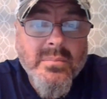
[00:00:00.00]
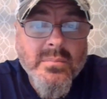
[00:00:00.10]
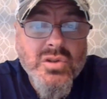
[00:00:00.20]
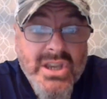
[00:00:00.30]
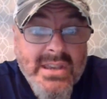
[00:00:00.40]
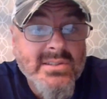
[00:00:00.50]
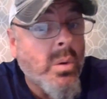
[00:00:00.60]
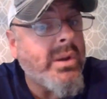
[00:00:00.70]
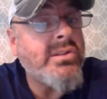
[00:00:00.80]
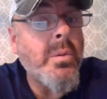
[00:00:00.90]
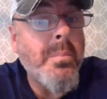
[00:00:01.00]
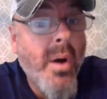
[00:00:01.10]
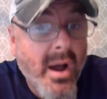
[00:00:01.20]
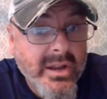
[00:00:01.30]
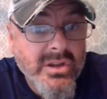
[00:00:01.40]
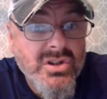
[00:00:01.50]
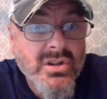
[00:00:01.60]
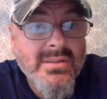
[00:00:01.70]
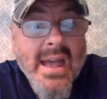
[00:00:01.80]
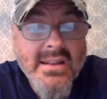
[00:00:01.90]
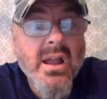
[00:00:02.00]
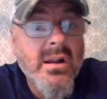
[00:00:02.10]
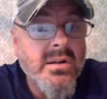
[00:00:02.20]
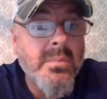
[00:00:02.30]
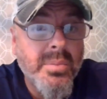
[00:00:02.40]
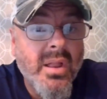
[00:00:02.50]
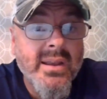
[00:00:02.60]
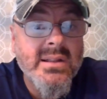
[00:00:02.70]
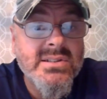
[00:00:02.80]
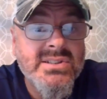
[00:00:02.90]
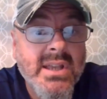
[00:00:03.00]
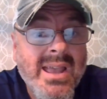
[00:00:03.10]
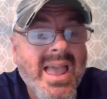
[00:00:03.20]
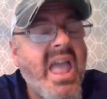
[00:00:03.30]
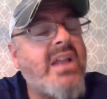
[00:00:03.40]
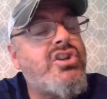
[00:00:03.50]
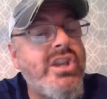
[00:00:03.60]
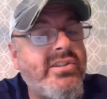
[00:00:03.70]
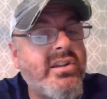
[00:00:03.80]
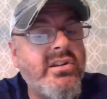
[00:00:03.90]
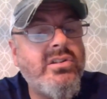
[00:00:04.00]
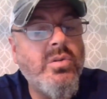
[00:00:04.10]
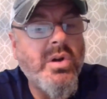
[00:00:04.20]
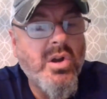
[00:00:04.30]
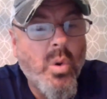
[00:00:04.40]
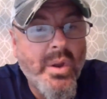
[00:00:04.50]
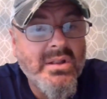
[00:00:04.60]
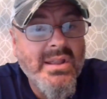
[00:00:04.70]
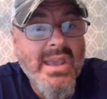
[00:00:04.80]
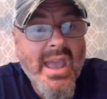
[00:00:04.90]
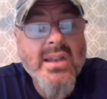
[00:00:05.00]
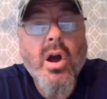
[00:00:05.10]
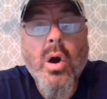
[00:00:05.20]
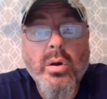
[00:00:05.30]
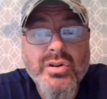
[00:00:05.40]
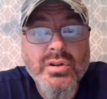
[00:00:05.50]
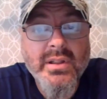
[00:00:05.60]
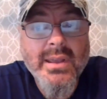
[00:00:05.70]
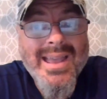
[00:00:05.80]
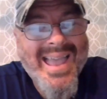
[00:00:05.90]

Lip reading: She's going to punish that noncompliance, and she's going to do it quickly and harshly.